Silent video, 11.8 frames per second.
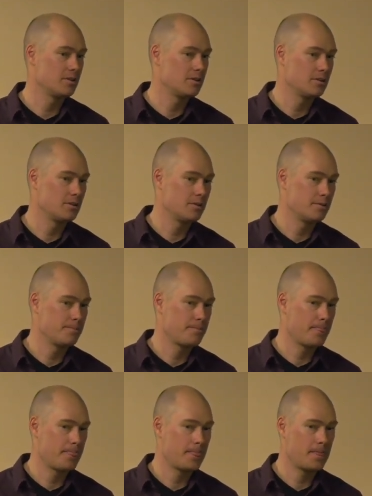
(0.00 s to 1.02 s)

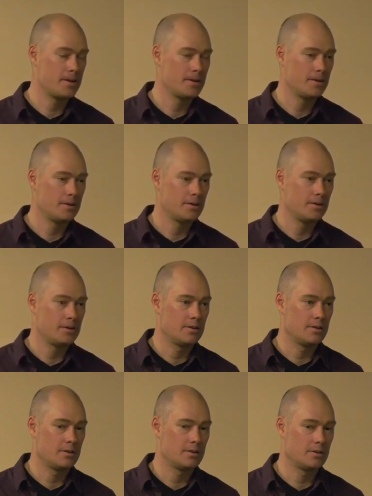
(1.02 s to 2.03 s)
(silence)